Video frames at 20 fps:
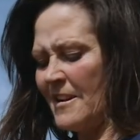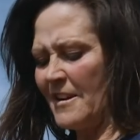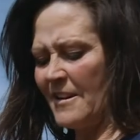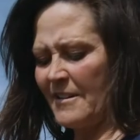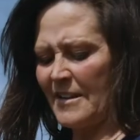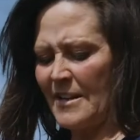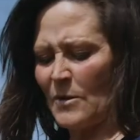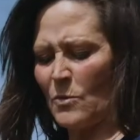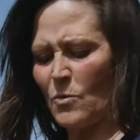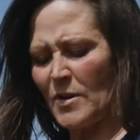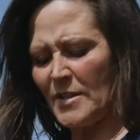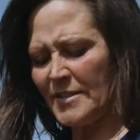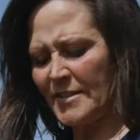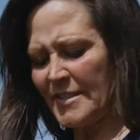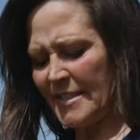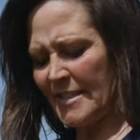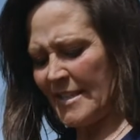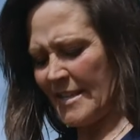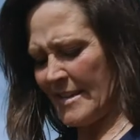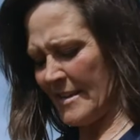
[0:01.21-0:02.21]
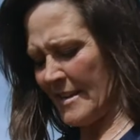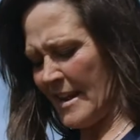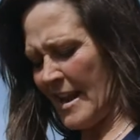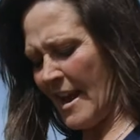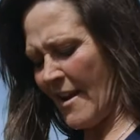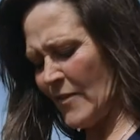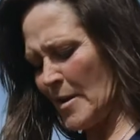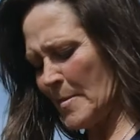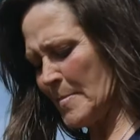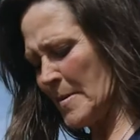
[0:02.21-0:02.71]
All right, once again,
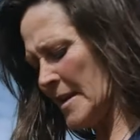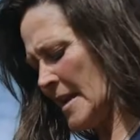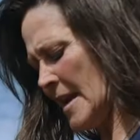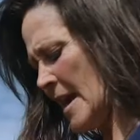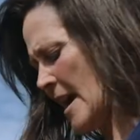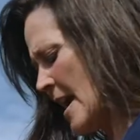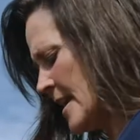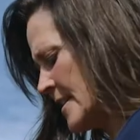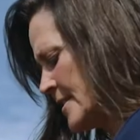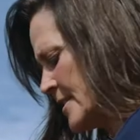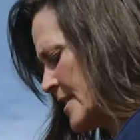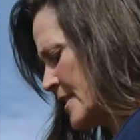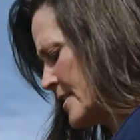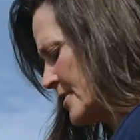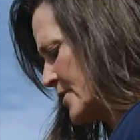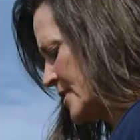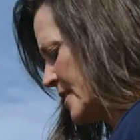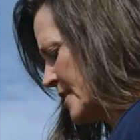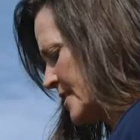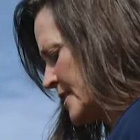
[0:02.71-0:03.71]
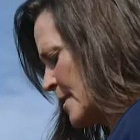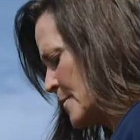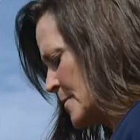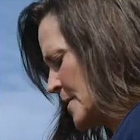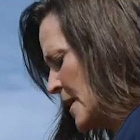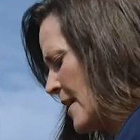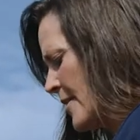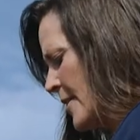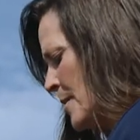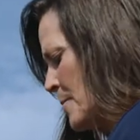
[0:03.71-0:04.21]
everybody has their systems,
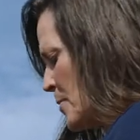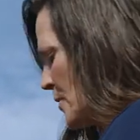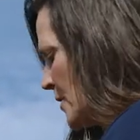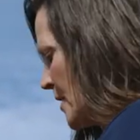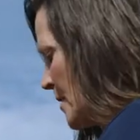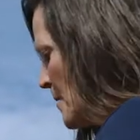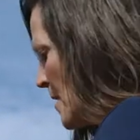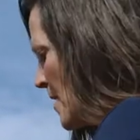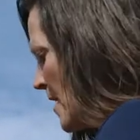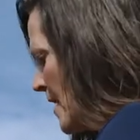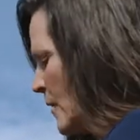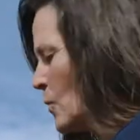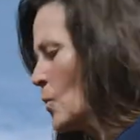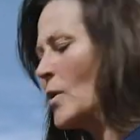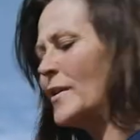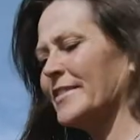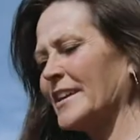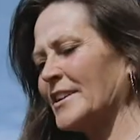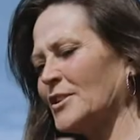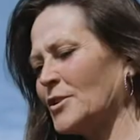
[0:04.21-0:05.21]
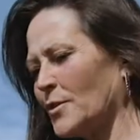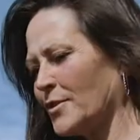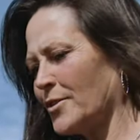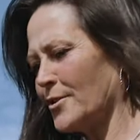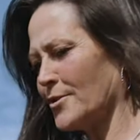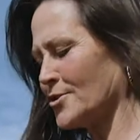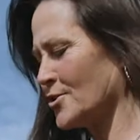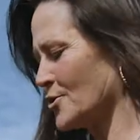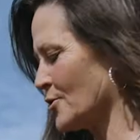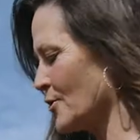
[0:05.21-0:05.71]
how they put them on, what they do with
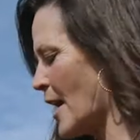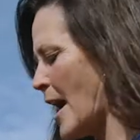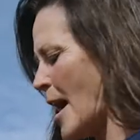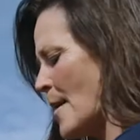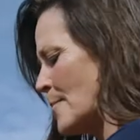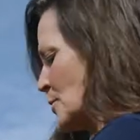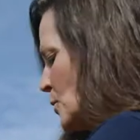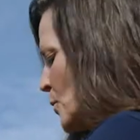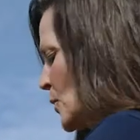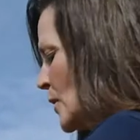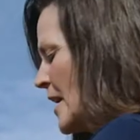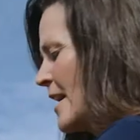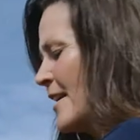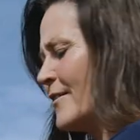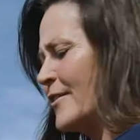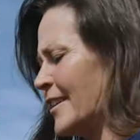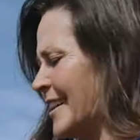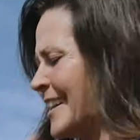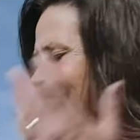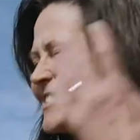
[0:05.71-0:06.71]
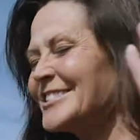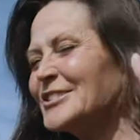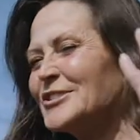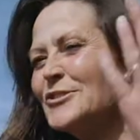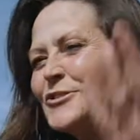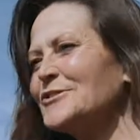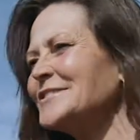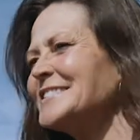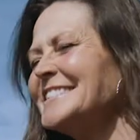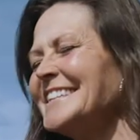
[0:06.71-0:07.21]
their straps, whatever. It's just
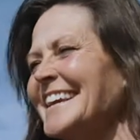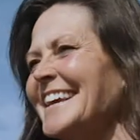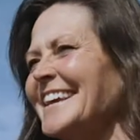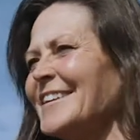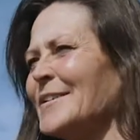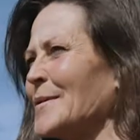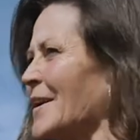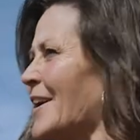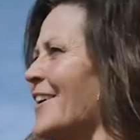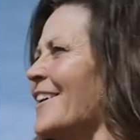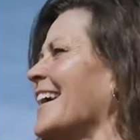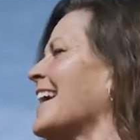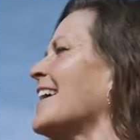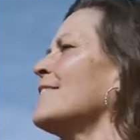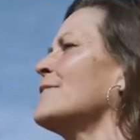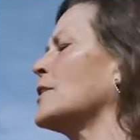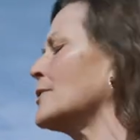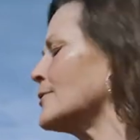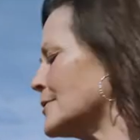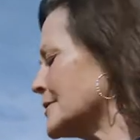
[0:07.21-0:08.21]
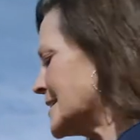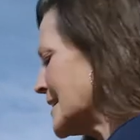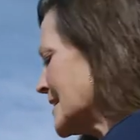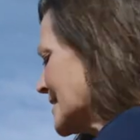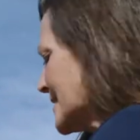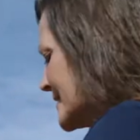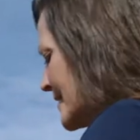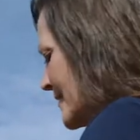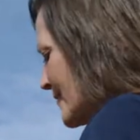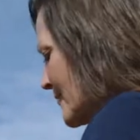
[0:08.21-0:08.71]
a routine. We all have our
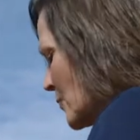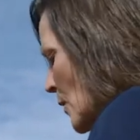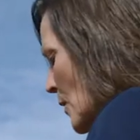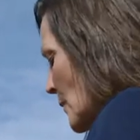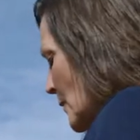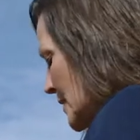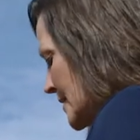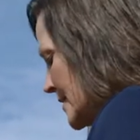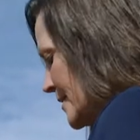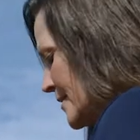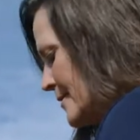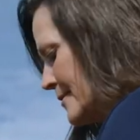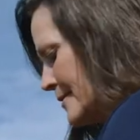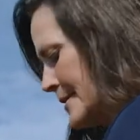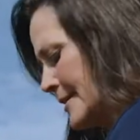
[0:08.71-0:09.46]
routines of what we do.